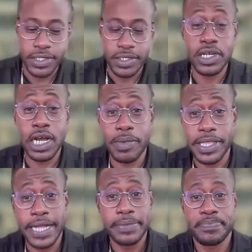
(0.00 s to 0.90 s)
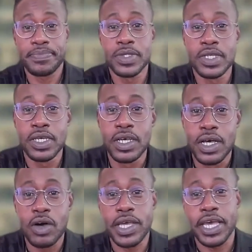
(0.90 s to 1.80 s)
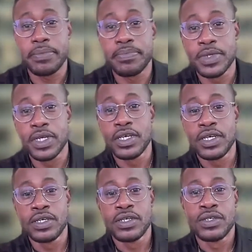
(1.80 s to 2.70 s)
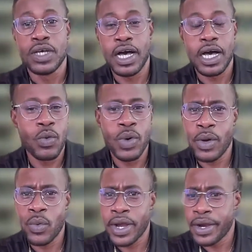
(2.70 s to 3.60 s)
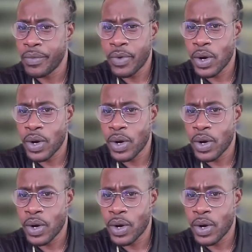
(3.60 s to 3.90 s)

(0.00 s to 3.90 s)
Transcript: Sorry about that. Okay, Where were we?